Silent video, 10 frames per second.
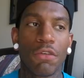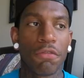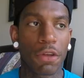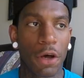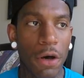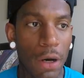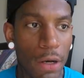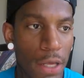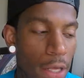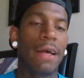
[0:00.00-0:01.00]
vlog.
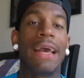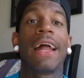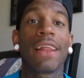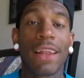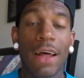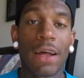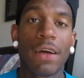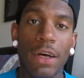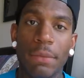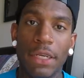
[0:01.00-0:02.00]
Got a lot
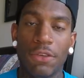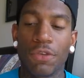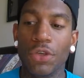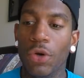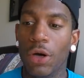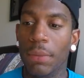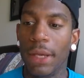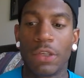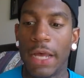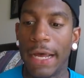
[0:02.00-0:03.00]
of updates for you all,
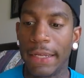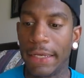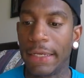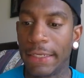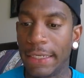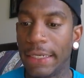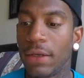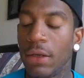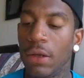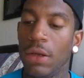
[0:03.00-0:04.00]
man. I did get
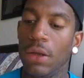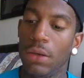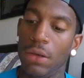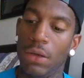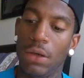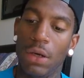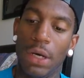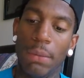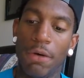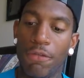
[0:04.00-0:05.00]

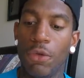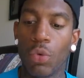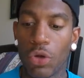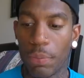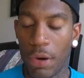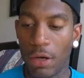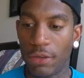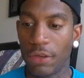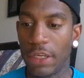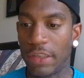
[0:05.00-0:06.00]
a few more of the parts
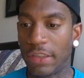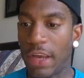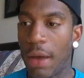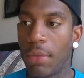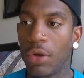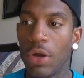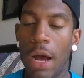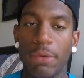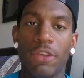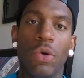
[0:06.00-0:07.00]
for the STI build.
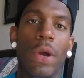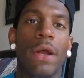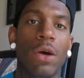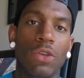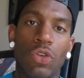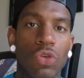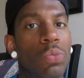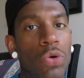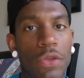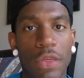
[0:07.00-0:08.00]
I'm still waiting on 2
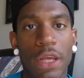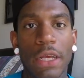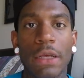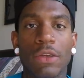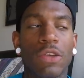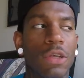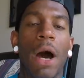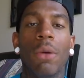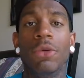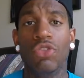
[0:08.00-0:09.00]
more things.
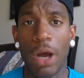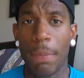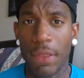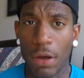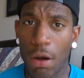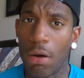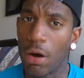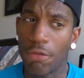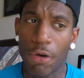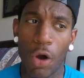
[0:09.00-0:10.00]
I'll be dropping the car
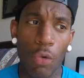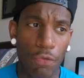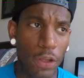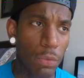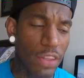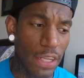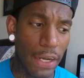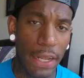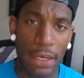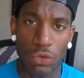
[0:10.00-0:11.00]
off hopefully within the
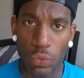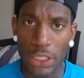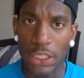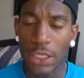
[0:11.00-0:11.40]
next week,